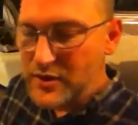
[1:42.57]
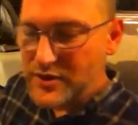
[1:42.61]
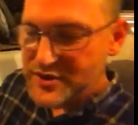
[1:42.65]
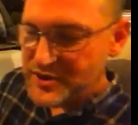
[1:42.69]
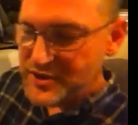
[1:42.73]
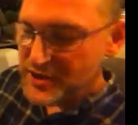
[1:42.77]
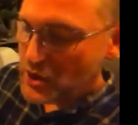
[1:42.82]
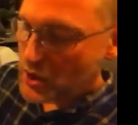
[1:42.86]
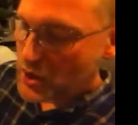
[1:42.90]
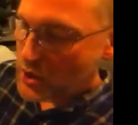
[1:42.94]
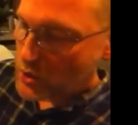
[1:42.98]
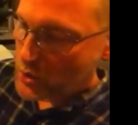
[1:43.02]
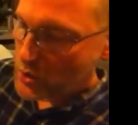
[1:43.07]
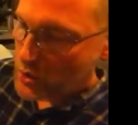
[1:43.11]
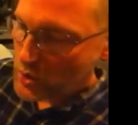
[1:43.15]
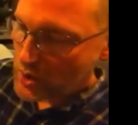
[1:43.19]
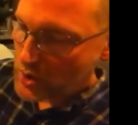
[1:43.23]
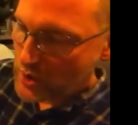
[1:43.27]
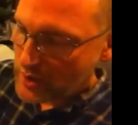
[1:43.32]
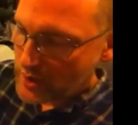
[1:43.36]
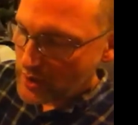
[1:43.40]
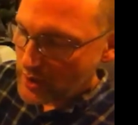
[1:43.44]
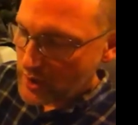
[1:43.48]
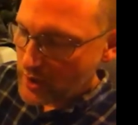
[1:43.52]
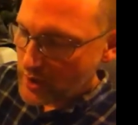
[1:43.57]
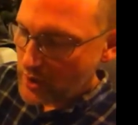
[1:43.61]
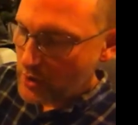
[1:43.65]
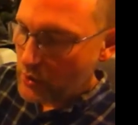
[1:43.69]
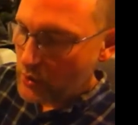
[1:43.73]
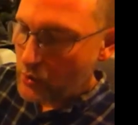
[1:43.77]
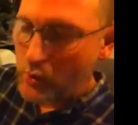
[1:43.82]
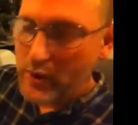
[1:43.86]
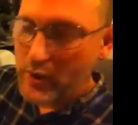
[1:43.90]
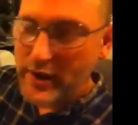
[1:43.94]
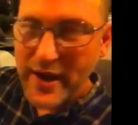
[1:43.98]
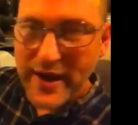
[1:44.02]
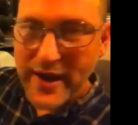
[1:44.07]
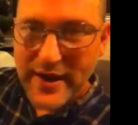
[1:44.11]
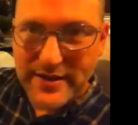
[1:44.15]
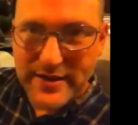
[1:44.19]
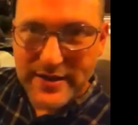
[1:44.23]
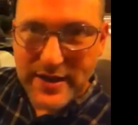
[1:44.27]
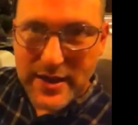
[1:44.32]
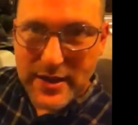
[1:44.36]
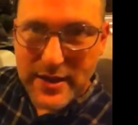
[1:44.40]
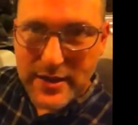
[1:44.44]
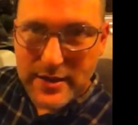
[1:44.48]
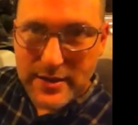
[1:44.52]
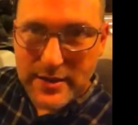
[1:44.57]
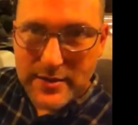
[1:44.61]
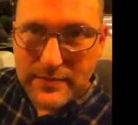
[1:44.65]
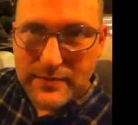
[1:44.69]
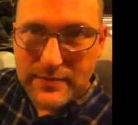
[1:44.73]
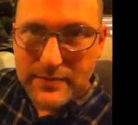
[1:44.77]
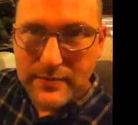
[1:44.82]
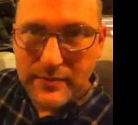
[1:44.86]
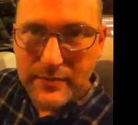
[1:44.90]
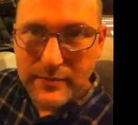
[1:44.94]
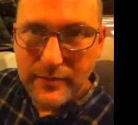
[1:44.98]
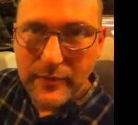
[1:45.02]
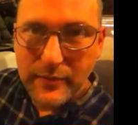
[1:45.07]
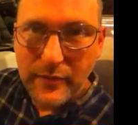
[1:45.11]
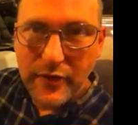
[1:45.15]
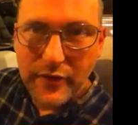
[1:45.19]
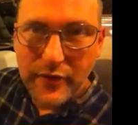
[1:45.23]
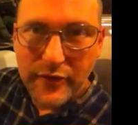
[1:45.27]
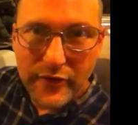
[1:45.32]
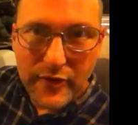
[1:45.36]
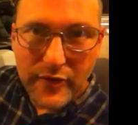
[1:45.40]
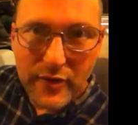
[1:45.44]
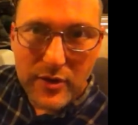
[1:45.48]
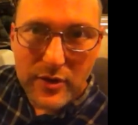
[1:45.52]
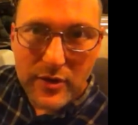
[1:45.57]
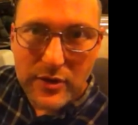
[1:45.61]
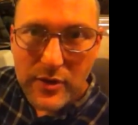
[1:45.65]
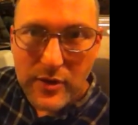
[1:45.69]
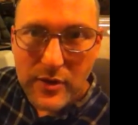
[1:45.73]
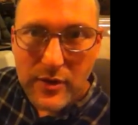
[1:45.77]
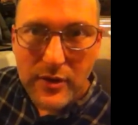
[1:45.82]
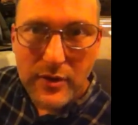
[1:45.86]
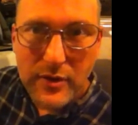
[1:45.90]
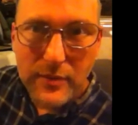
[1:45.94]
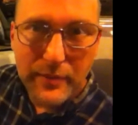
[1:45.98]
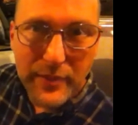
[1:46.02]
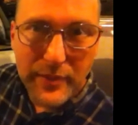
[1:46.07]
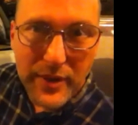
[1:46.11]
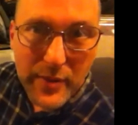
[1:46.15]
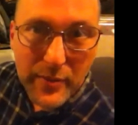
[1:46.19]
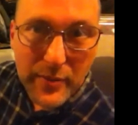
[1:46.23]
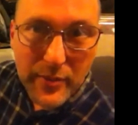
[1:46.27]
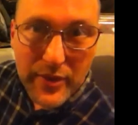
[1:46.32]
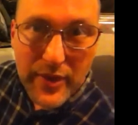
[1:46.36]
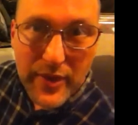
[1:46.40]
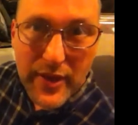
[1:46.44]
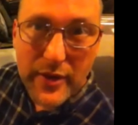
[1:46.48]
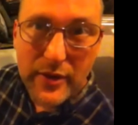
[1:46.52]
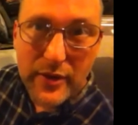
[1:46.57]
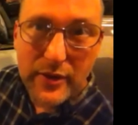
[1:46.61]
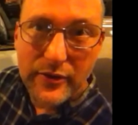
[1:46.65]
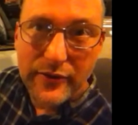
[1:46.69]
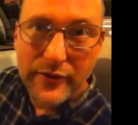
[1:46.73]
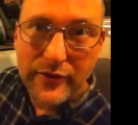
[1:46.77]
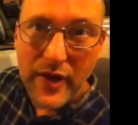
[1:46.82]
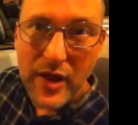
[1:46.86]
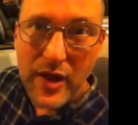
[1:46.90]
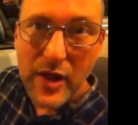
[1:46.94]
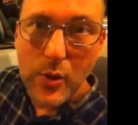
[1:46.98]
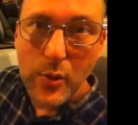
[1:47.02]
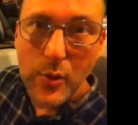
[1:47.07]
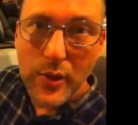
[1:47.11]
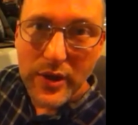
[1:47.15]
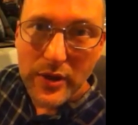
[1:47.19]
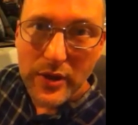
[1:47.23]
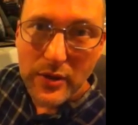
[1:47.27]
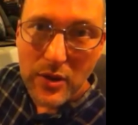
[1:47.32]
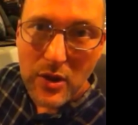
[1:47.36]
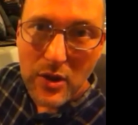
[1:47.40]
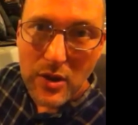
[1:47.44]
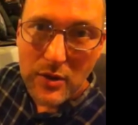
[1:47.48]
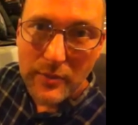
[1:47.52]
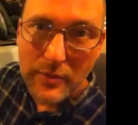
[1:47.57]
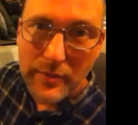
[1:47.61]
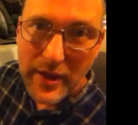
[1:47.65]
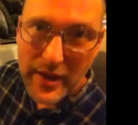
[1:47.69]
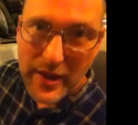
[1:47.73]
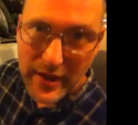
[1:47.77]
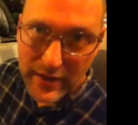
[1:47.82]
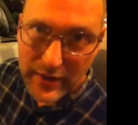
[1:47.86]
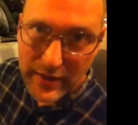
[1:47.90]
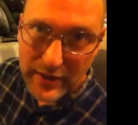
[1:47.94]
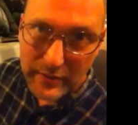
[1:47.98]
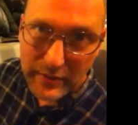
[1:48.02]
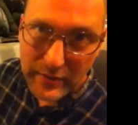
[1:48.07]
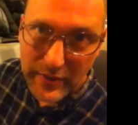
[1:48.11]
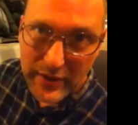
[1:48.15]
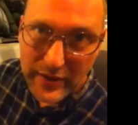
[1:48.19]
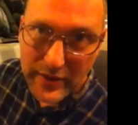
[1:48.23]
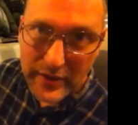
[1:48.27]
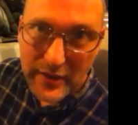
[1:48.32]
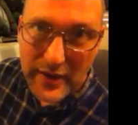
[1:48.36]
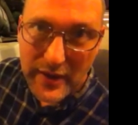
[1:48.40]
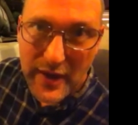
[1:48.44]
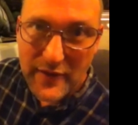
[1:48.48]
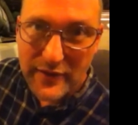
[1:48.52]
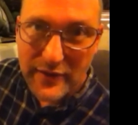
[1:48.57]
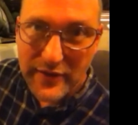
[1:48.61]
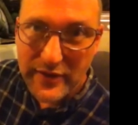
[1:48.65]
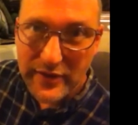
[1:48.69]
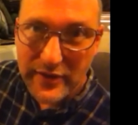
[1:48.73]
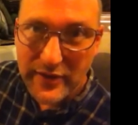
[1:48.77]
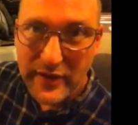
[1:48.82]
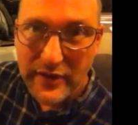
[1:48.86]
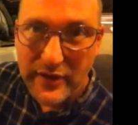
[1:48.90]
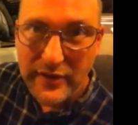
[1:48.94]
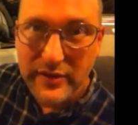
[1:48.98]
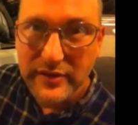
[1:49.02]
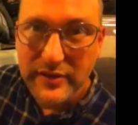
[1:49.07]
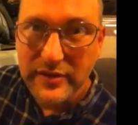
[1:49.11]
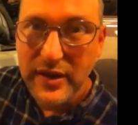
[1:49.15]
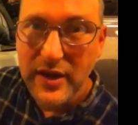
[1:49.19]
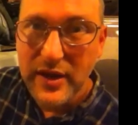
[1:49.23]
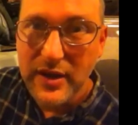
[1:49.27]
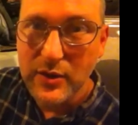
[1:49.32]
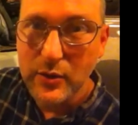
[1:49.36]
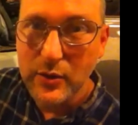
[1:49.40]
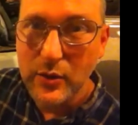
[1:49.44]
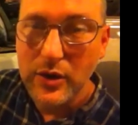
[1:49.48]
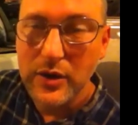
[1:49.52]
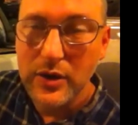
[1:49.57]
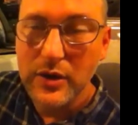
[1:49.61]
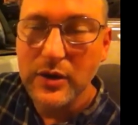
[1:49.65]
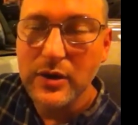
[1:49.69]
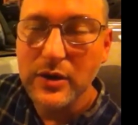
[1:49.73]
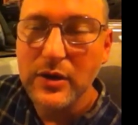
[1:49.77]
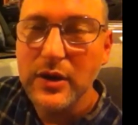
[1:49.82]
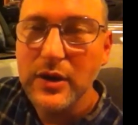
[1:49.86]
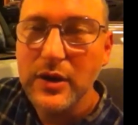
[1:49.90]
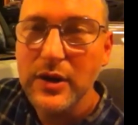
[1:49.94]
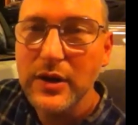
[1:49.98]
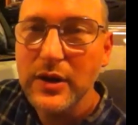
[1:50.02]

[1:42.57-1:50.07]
So what I had done, for the people that are following along behind me and haven't done this kind of work,